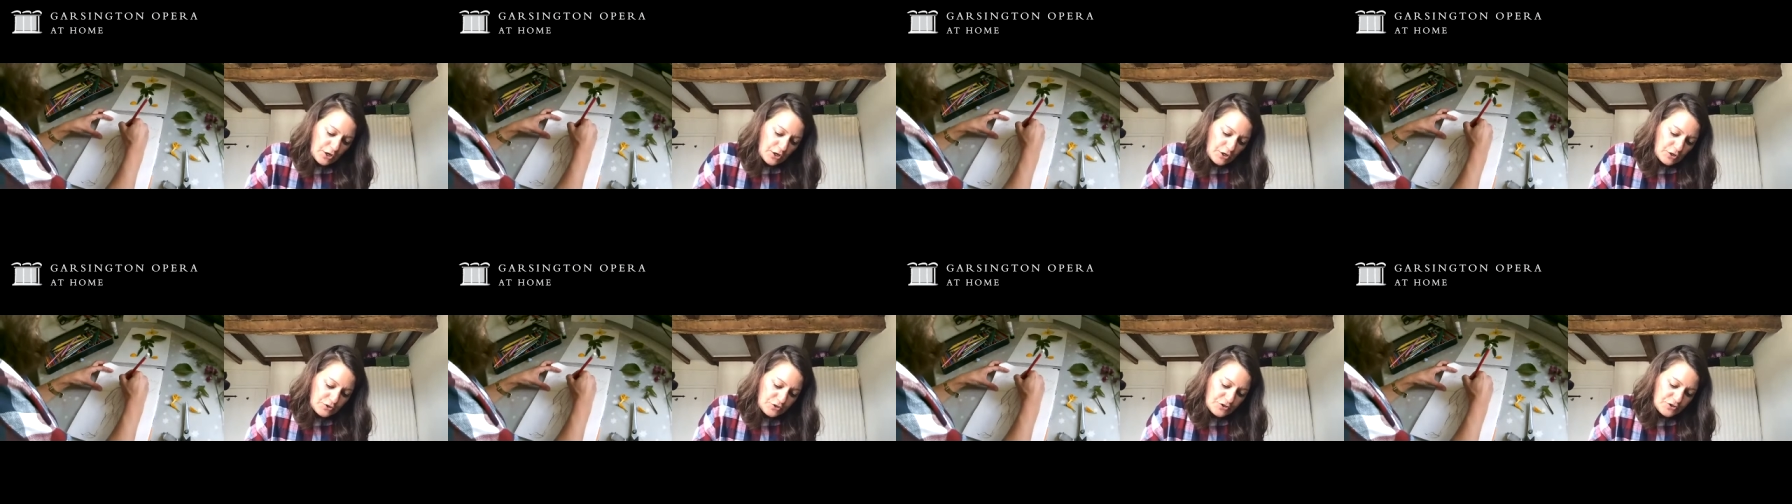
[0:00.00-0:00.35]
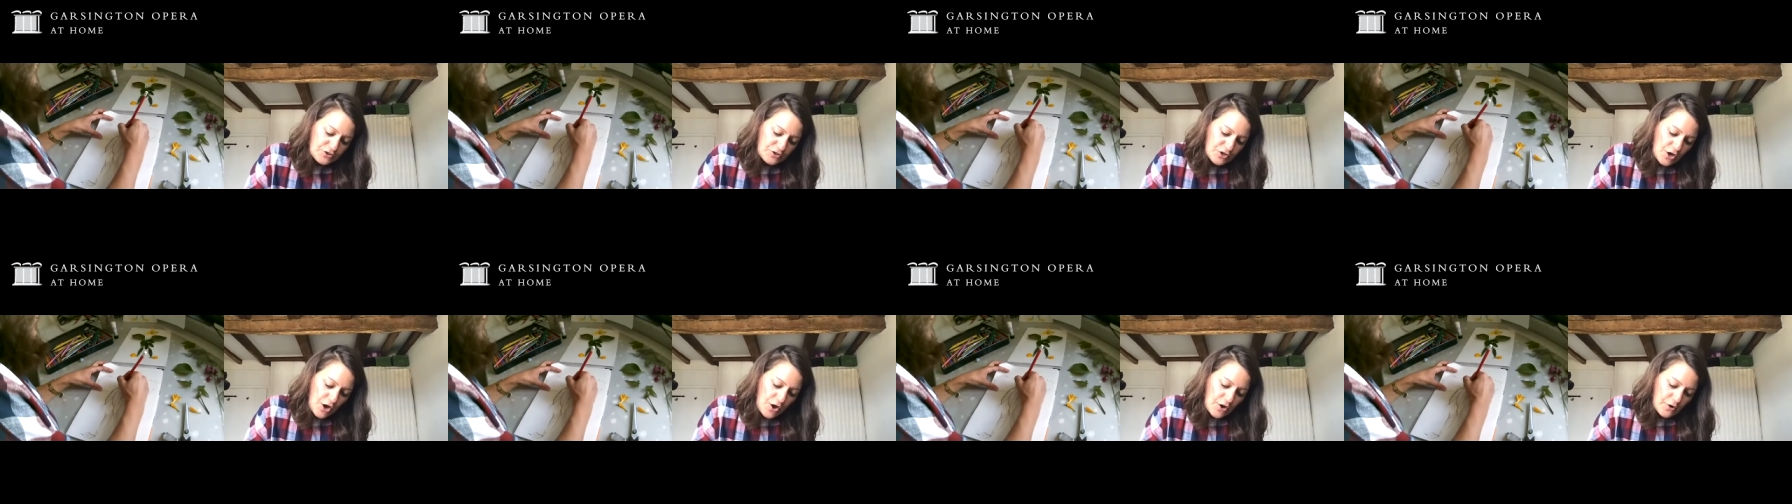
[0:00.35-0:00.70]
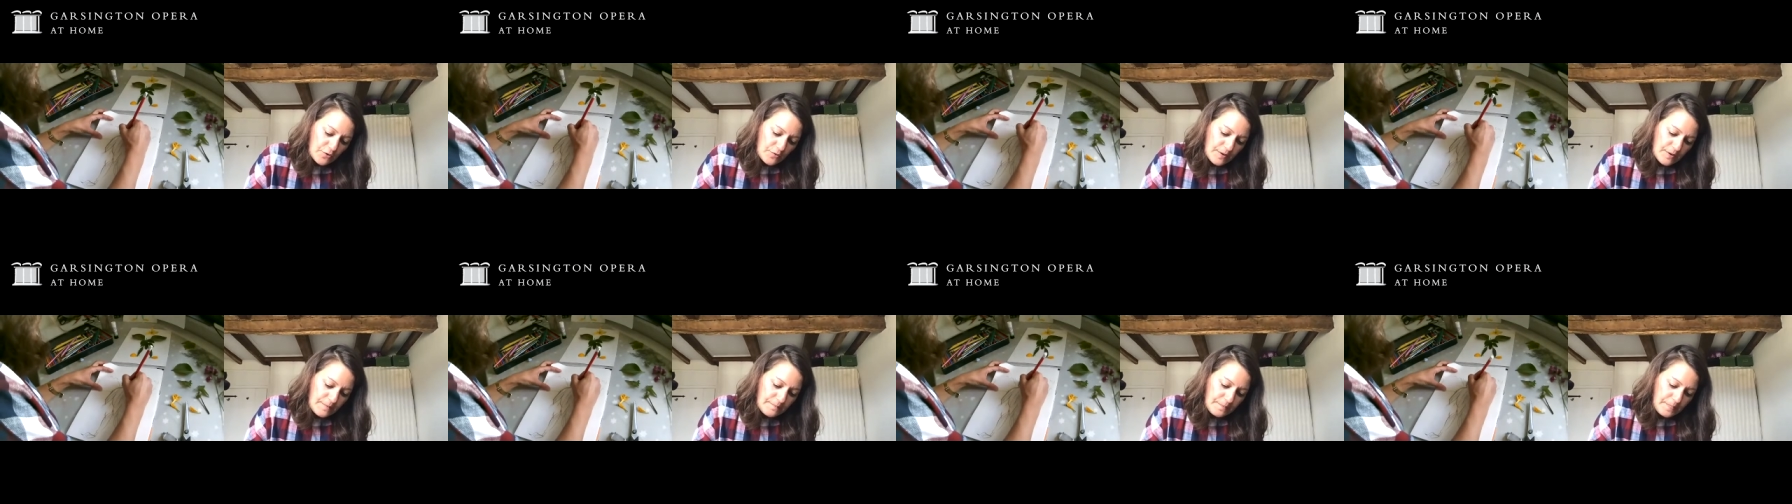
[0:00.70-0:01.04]
So
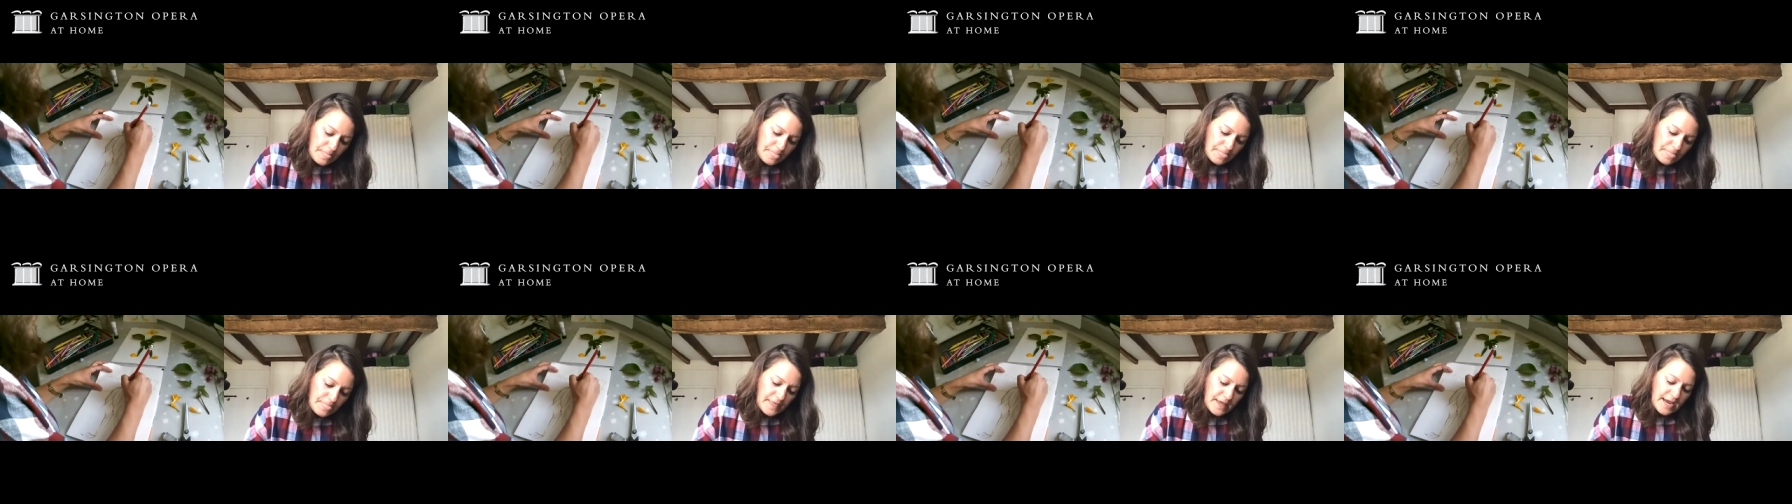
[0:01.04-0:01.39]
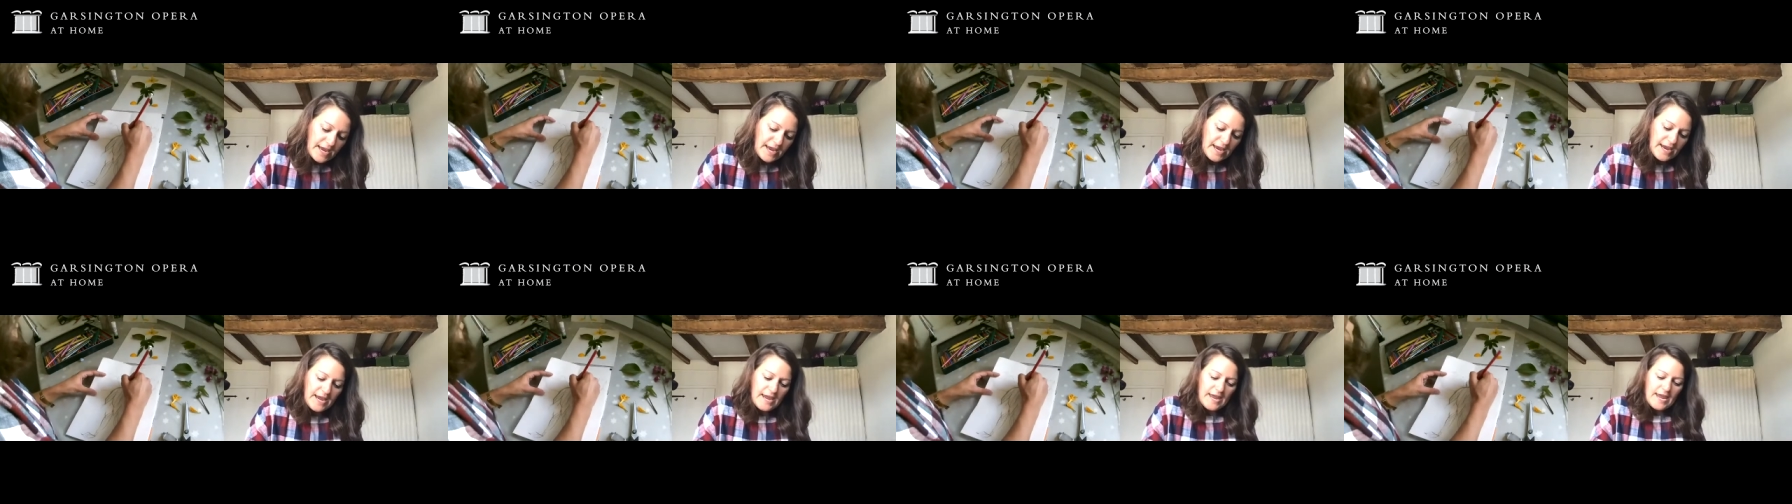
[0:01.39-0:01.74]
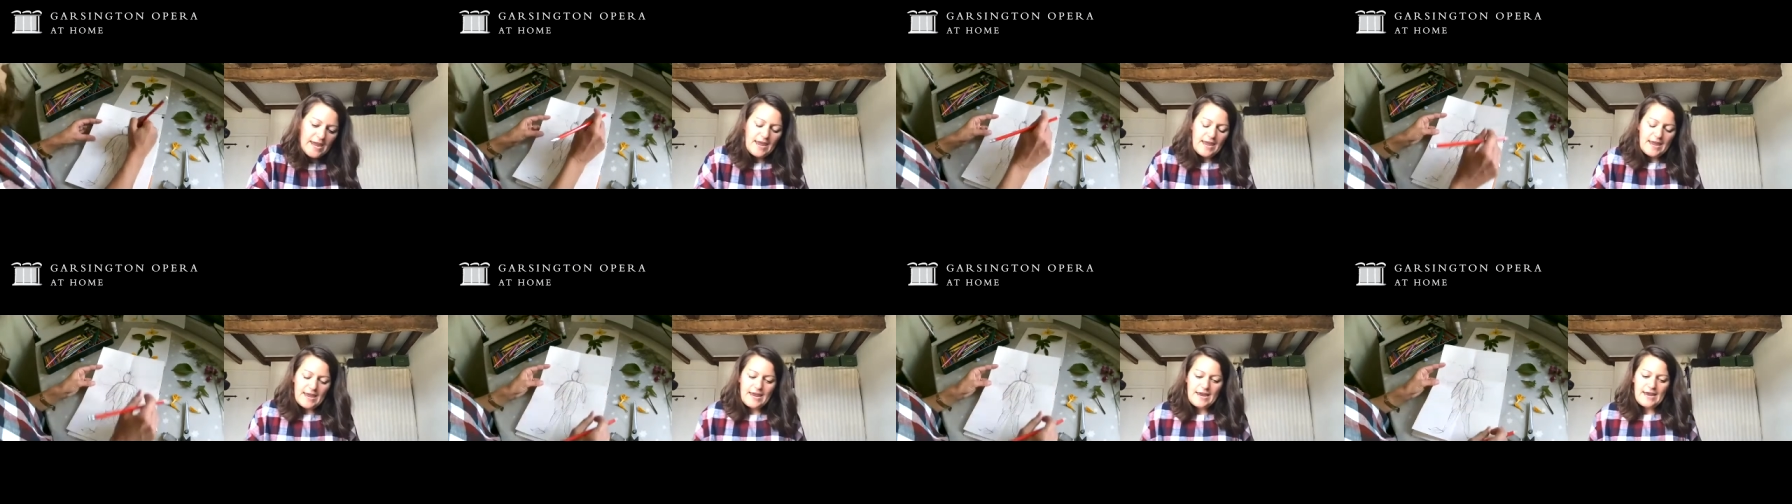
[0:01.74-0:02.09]
here
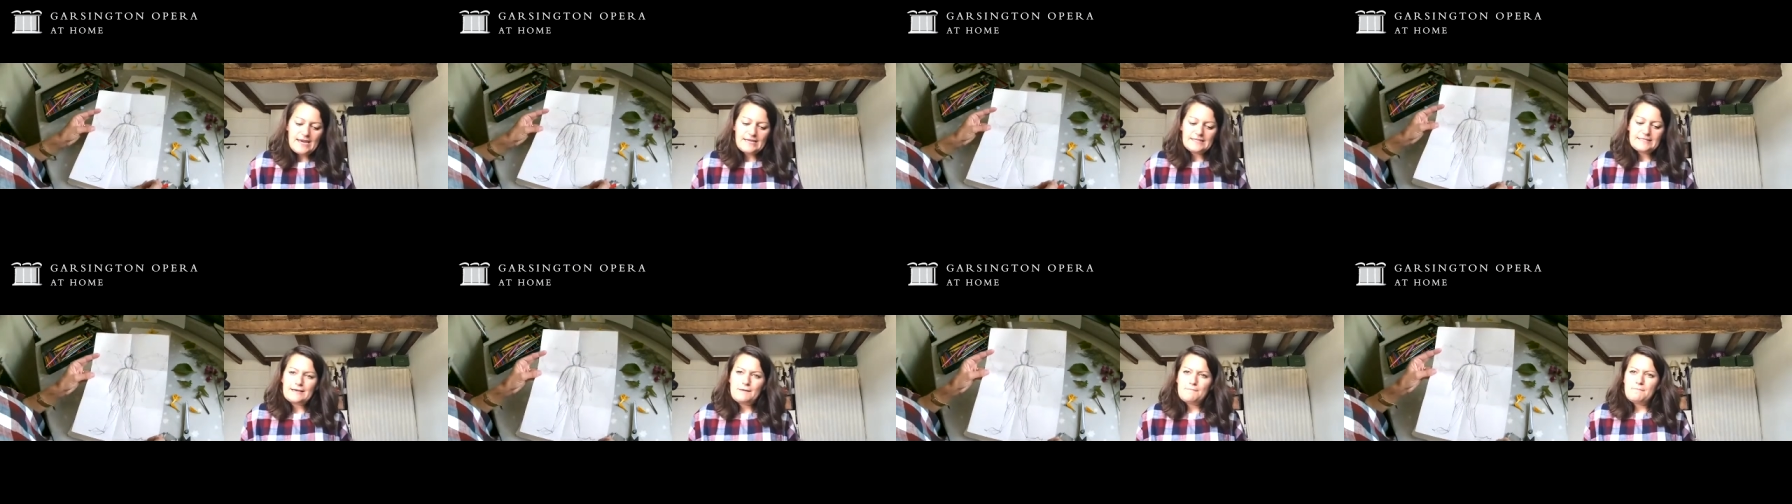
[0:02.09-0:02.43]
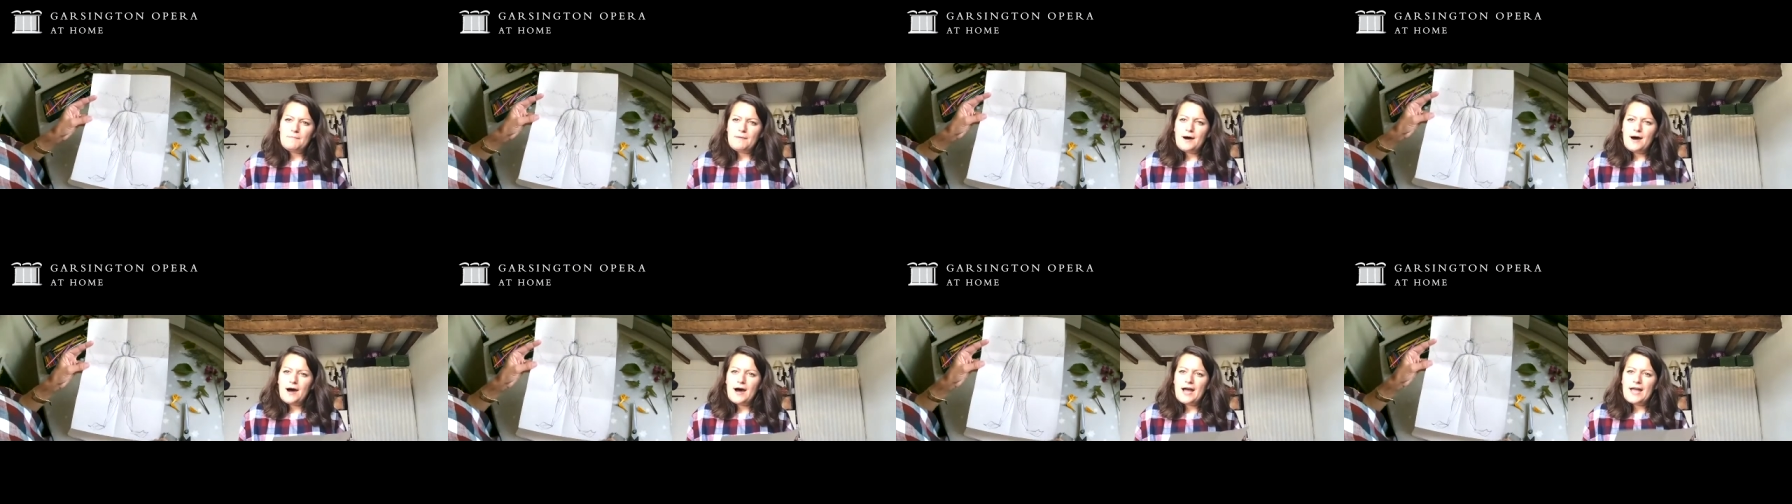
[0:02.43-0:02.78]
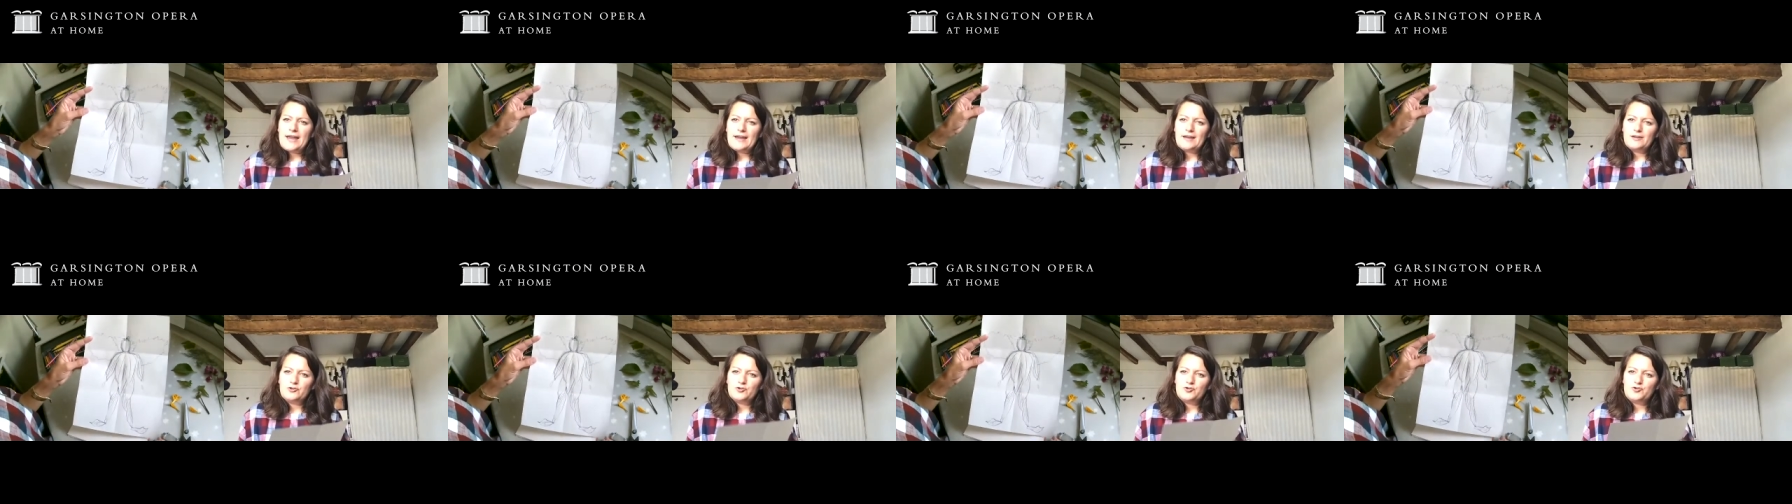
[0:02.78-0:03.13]
is my
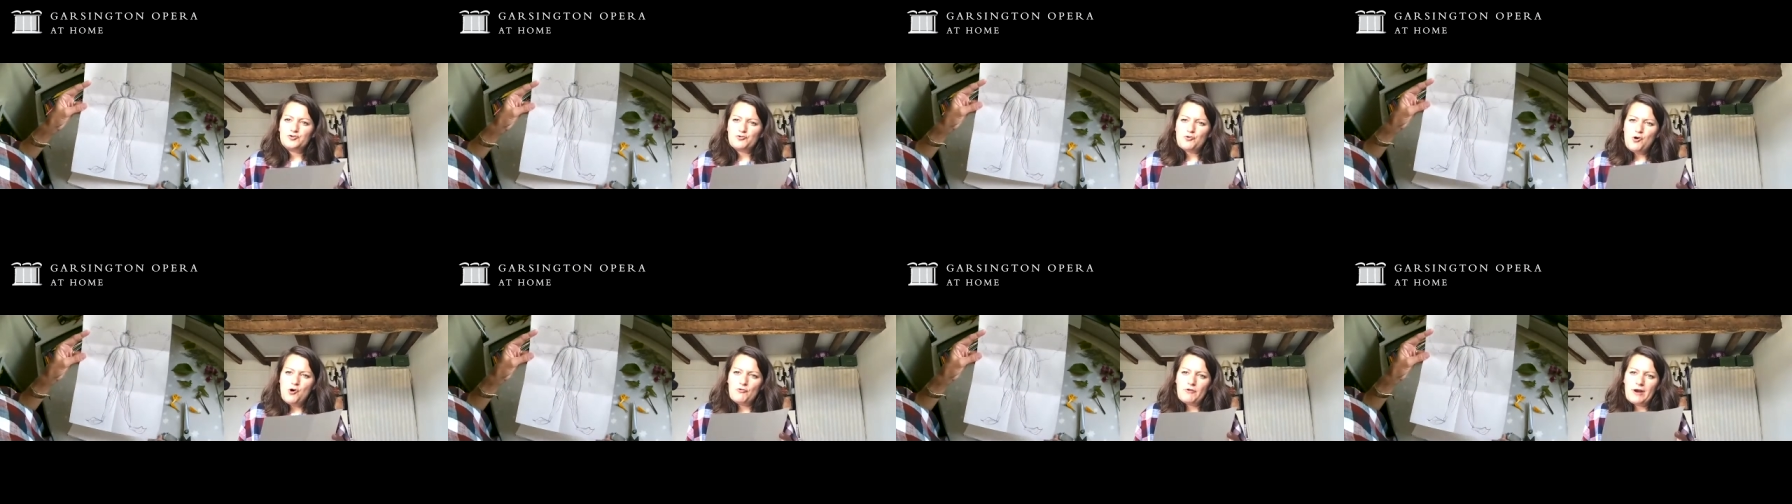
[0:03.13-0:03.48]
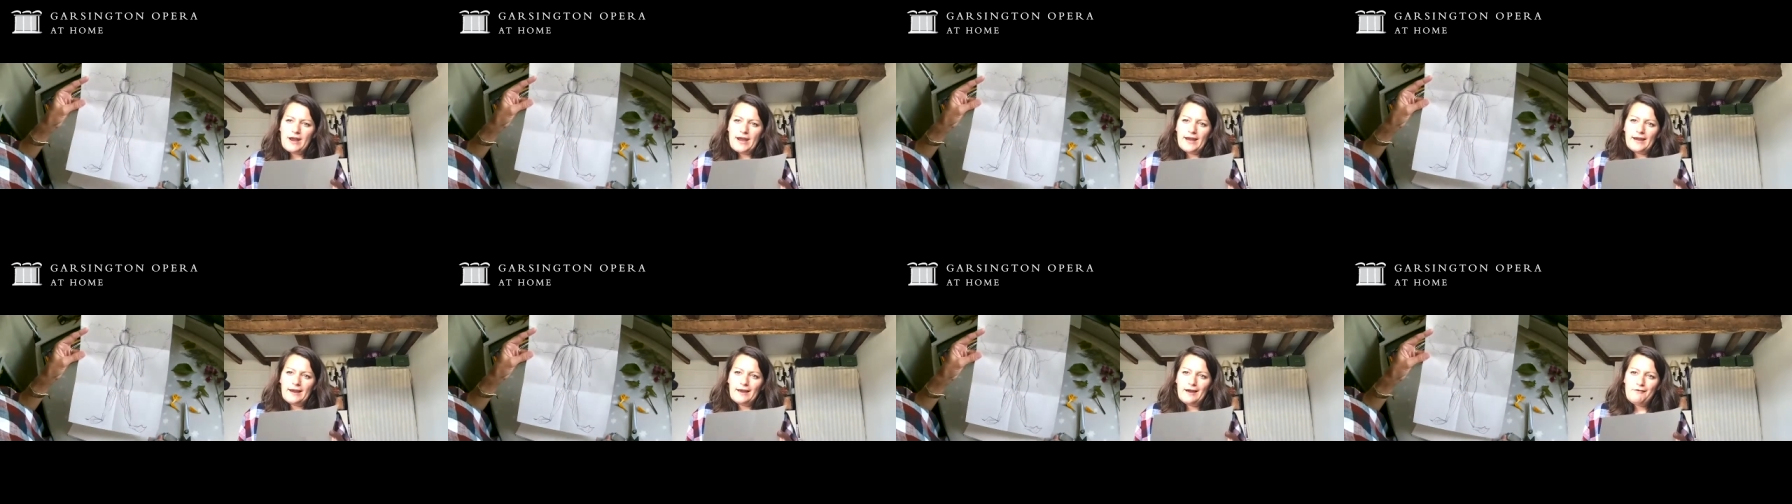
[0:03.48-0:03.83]
drawing